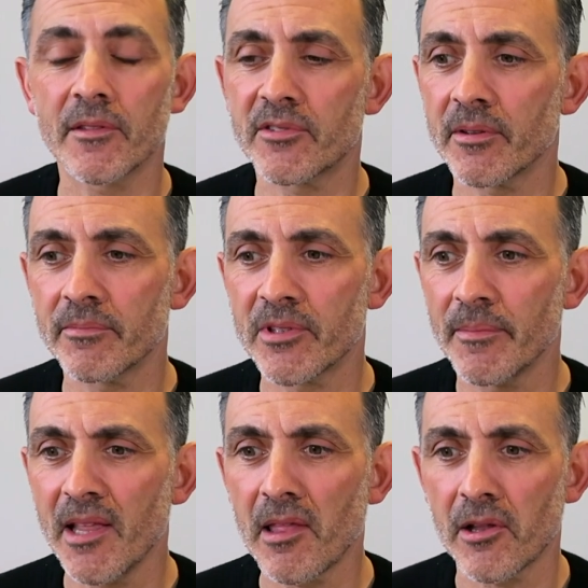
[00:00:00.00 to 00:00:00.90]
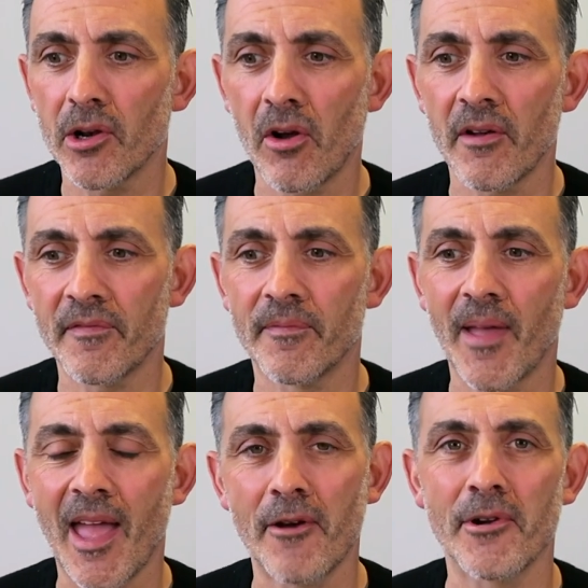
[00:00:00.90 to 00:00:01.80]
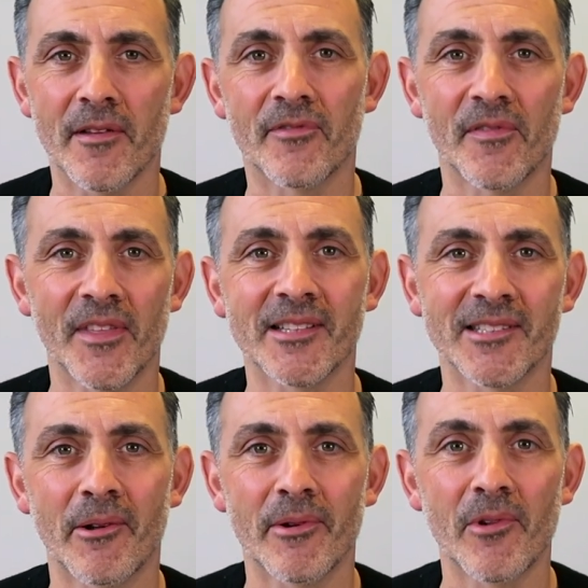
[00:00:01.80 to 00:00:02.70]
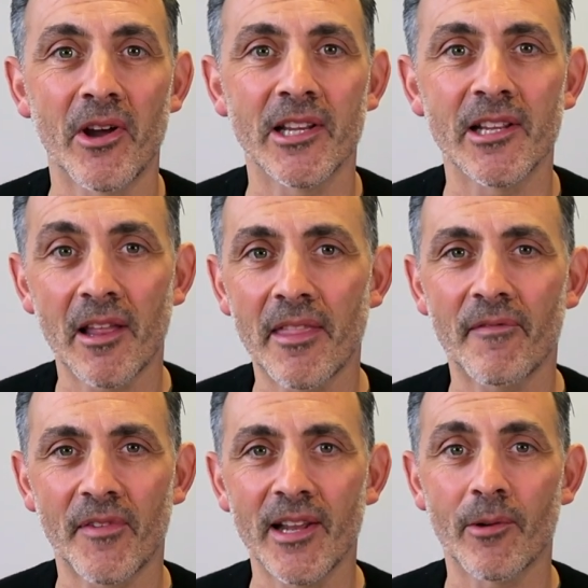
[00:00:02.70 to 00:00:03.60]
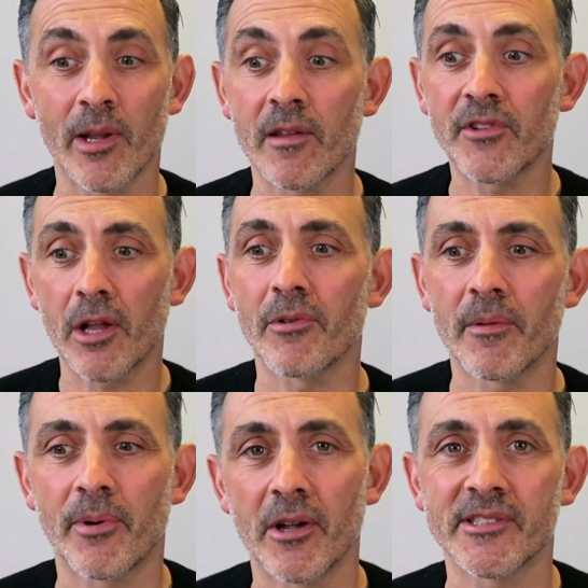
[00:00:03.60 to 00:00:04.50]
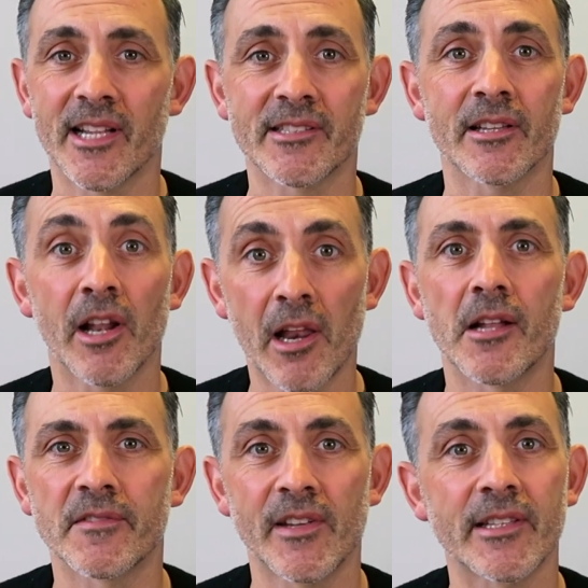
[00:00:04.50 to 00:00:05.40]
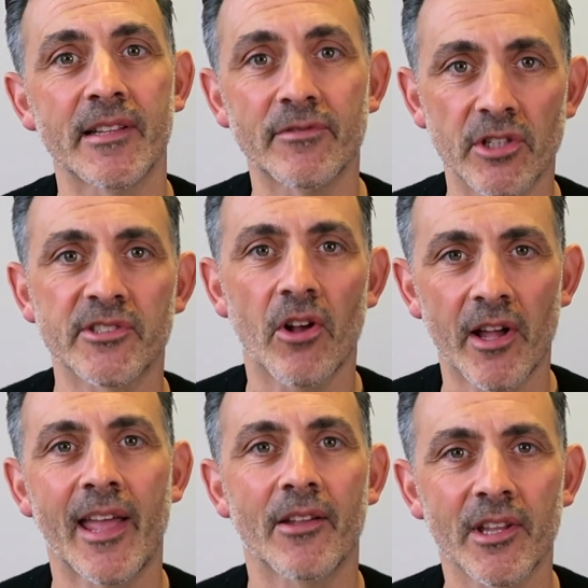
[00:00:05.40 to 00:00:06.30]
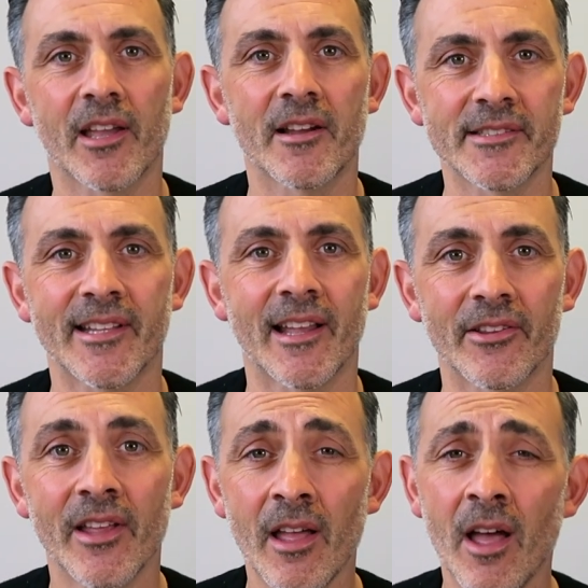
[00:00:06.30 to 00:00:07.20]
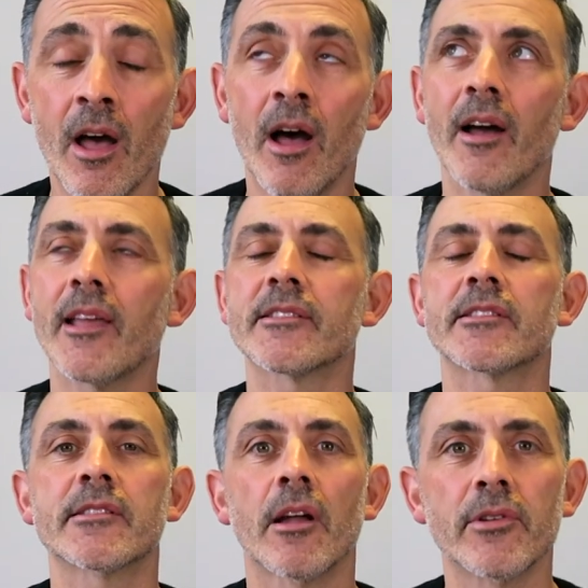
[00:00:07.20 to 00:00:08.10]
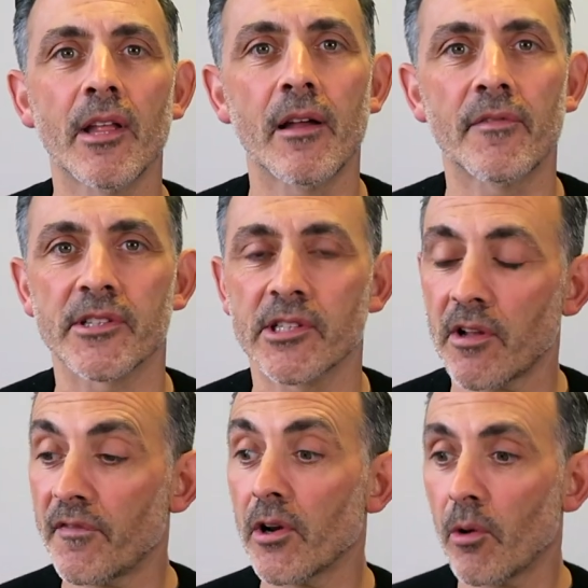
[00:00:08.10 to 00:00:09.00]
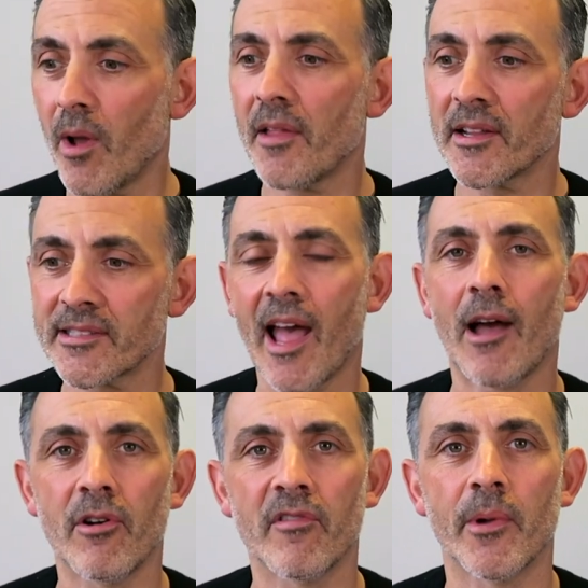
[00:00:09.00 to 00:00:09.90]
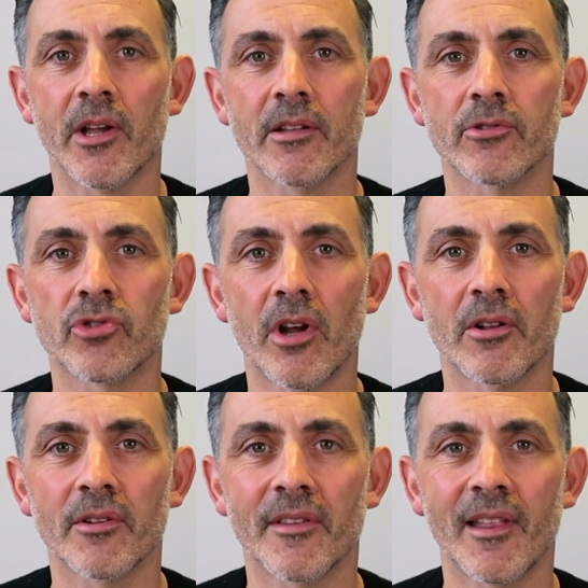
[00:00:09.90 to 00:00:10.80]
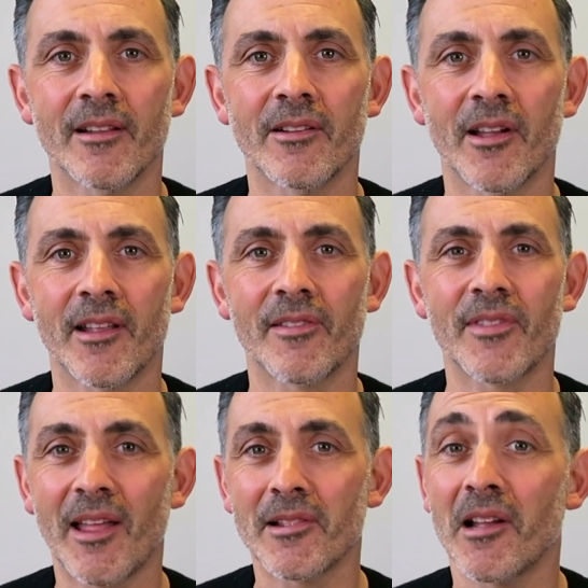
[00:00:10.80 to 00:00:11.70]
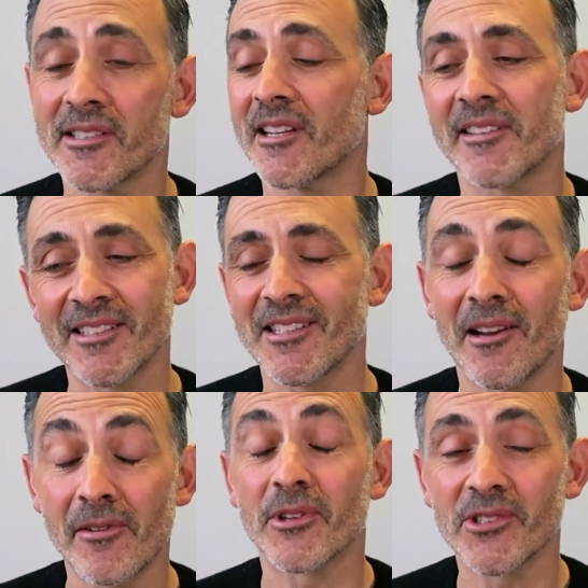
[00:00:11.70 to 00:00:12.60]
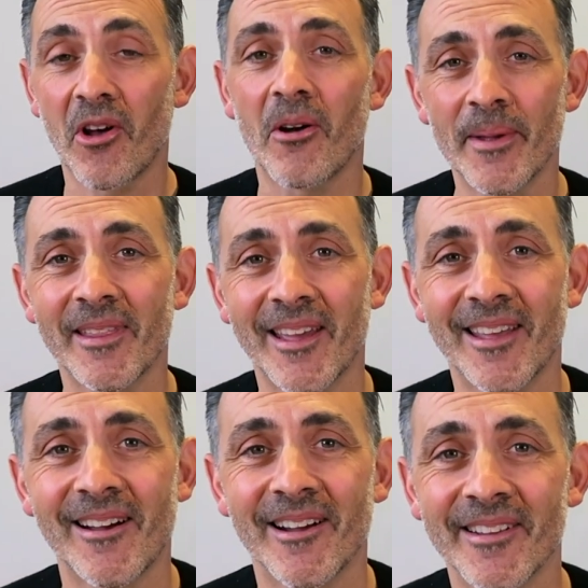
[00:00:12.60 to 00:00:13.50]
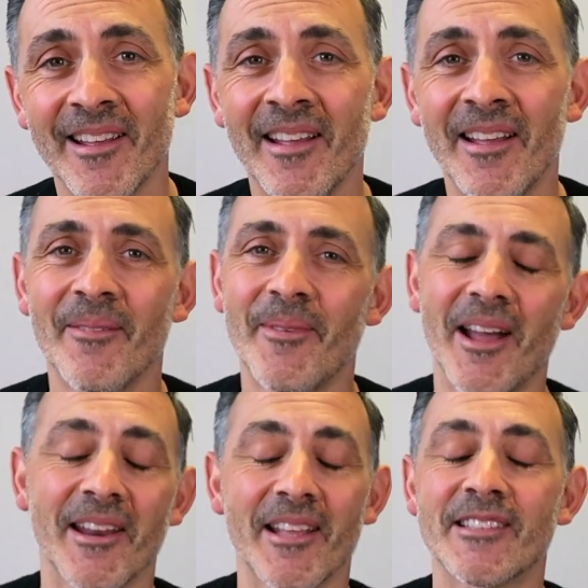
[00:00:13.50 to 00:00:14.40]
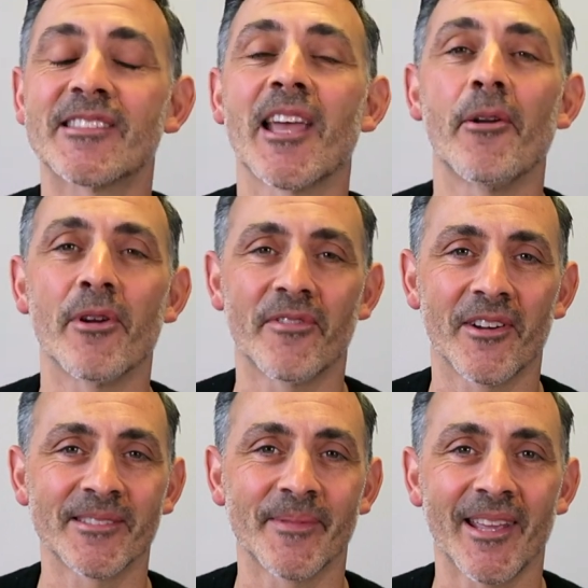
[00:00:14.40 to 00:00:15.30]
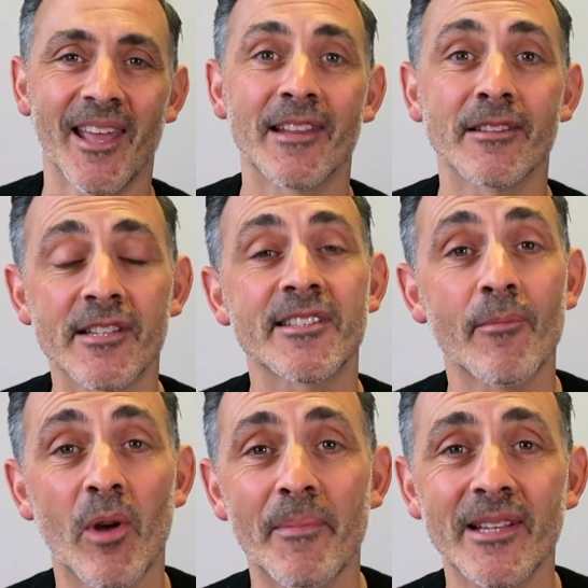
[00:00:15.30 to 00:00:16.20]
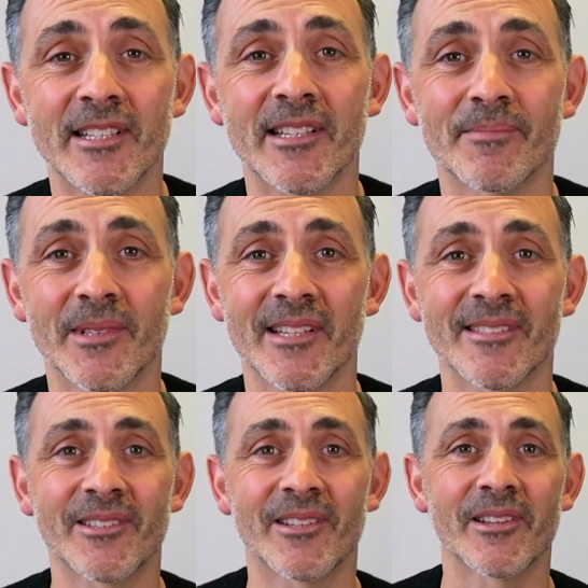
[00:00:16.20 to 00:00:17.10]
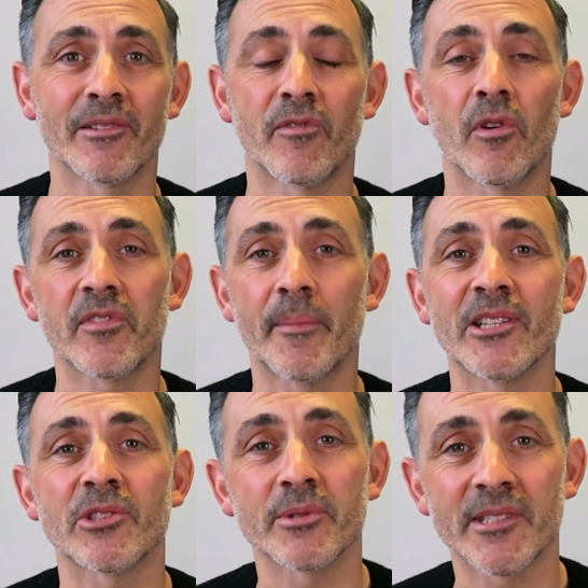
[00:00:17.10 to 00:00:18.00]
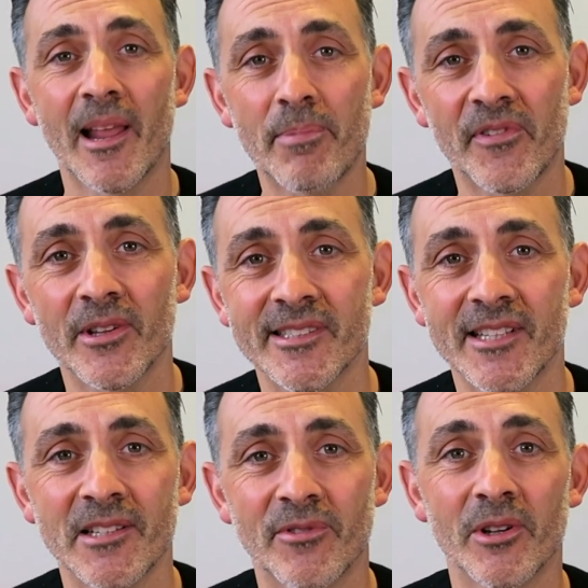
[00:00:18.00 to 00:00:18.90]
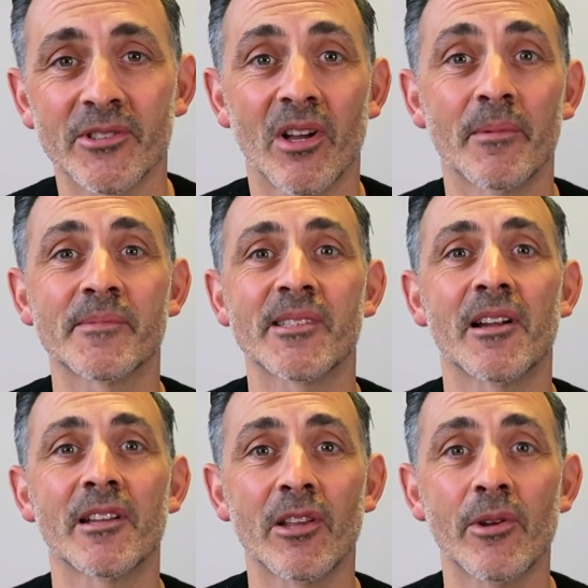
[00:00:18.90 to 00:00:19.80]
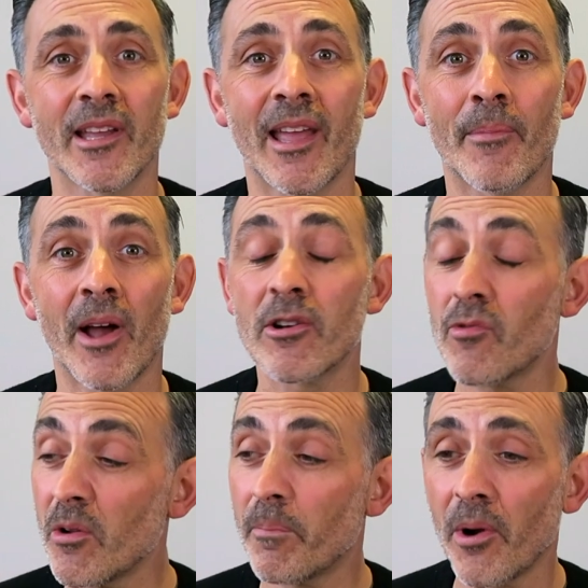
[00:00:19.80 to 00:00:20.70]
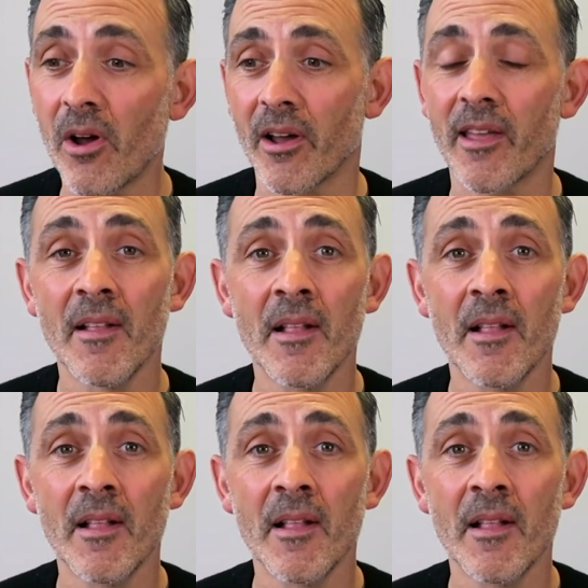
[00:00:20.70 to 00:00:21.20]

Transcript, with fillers: to, to me, there's a lot of area for things going wrong. And you know that feeling when you've done all the process and the last thing is they've just got to count the cards down. I get so nervous because I feel like, wow, that's out of my control. That, like, that last card they turn over has got to be their card. Man, it terrifies me. And the same way mentalism does. I did fourth dimensional telepathy on stage for a long time, and I'm starting to do it again, but I had a real block.